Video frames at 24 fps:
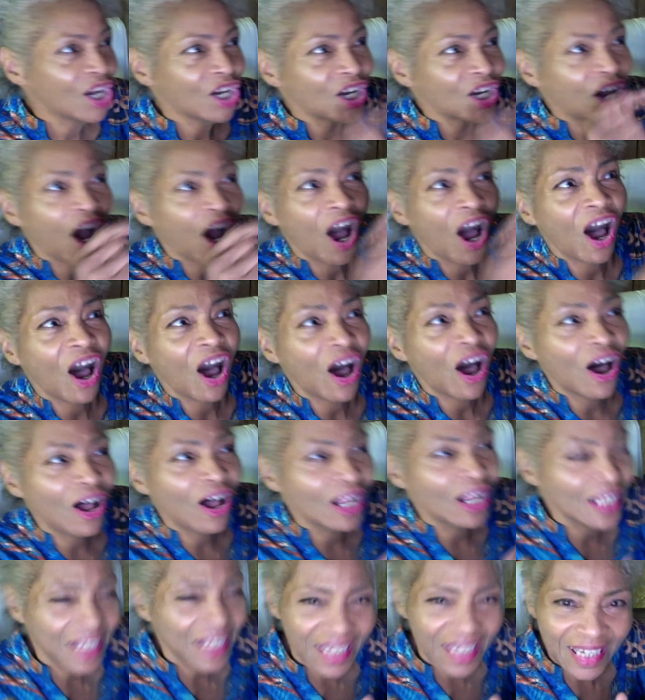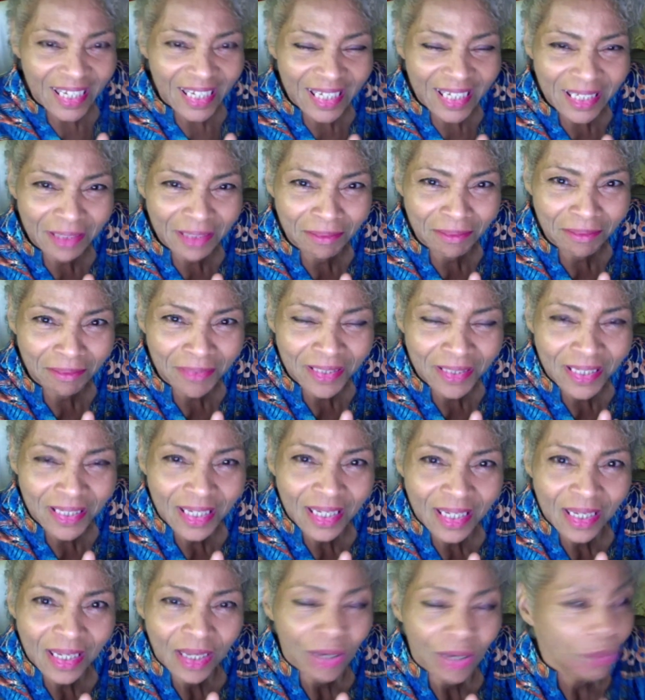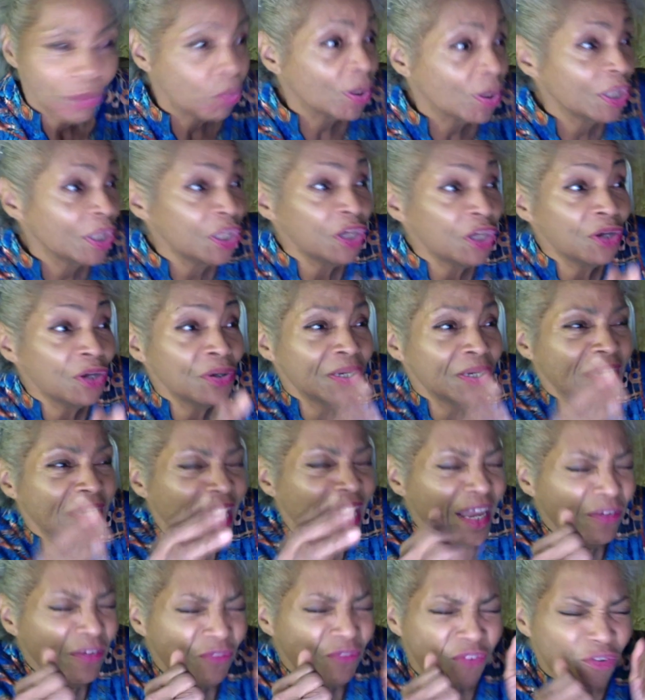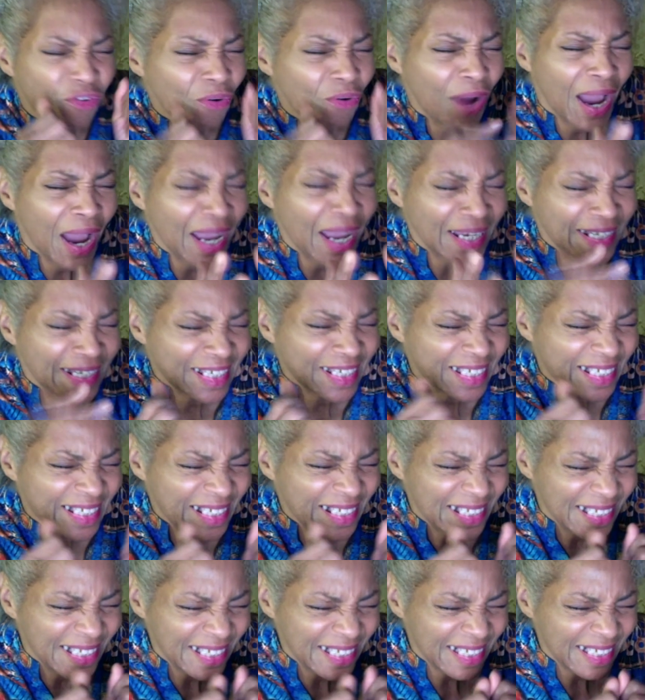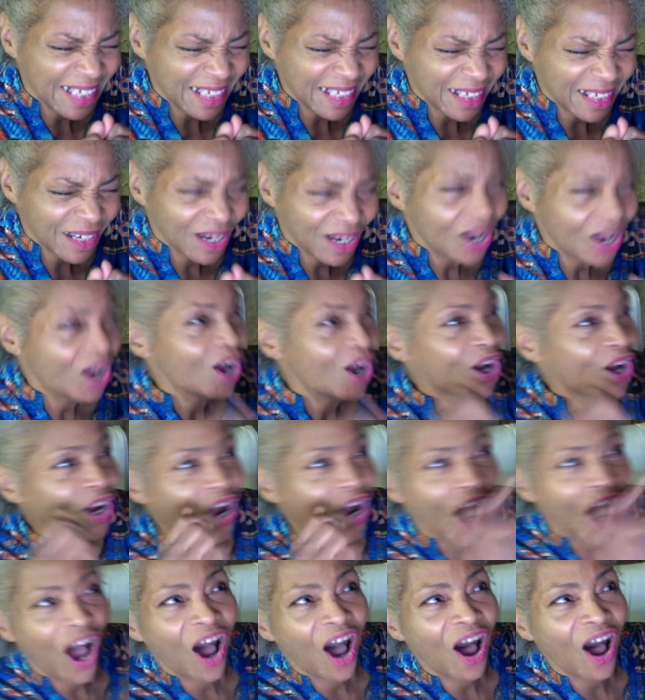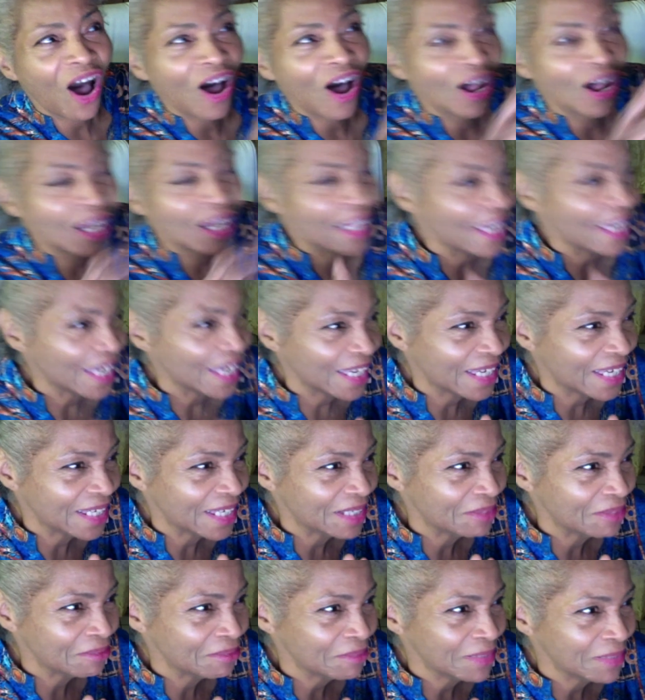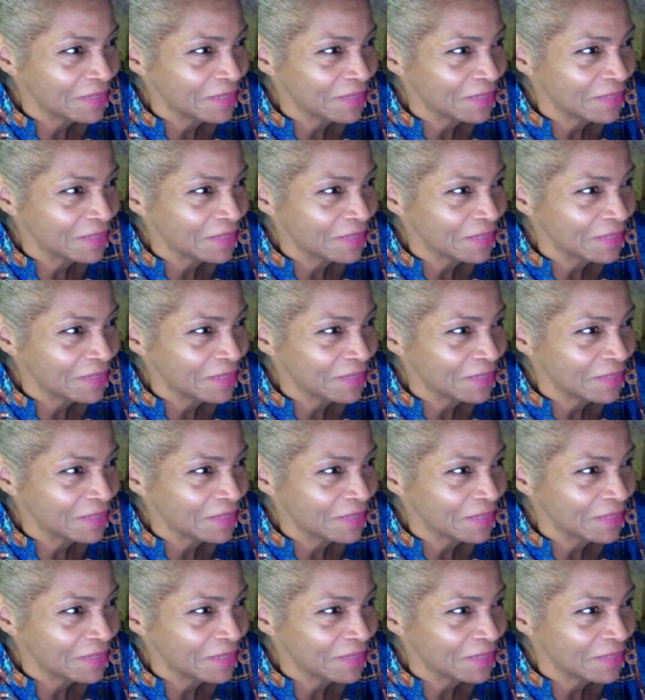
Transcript: Call Him when you get frightened. Call Him.